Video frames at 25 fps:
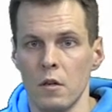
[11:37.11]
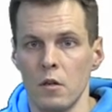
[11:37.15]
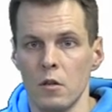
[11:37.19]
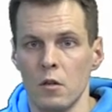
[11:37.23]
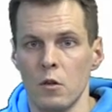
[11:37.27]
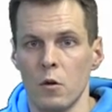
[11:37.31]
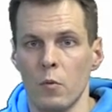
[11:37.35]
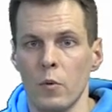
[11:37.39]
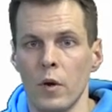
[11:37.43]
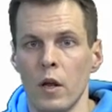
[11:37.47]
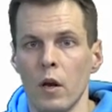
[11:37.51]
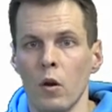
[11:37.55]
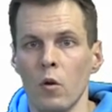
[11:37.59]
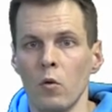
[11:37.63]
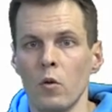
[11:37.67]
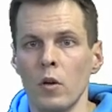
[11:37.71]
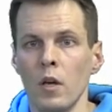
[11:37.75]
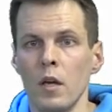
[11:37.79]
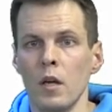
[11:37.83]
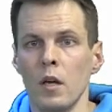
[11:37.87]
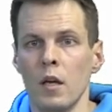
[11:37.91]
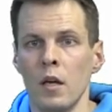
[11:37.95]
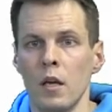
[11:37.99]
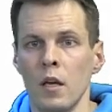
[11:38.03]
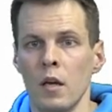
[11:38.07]
So we are
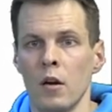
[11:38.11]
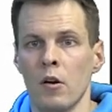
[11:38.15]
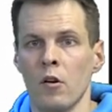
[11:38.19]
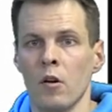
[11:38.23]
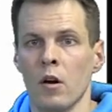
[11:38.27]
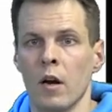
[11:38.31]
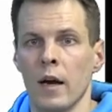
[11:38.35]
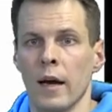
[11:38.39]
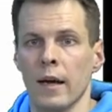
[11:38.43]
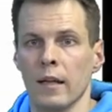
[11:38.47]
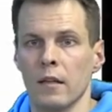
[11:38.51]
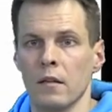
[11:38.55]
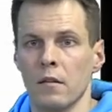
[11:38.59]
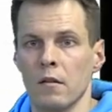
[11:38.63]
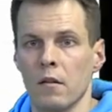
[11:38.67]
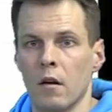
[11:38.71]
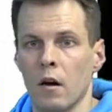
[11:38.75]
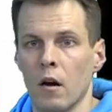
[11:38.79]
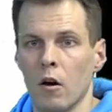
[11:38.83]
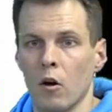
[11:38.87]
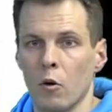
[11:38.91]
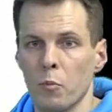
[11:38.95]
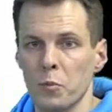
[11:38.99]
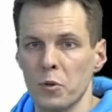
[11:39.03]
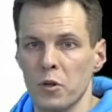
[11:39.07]
looking here at
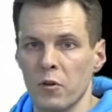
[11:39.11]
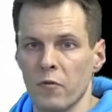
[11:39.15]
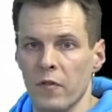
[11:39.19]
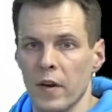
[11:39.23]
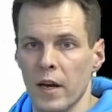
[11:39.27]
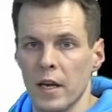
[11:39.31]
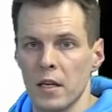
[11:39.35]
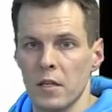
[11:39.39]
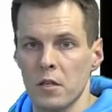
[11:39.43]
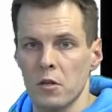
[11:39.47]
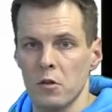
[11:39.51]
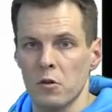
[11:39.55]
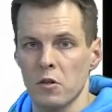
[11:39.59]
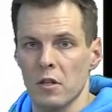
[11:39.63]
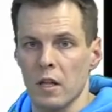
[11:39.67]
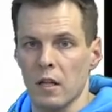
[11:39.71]
observations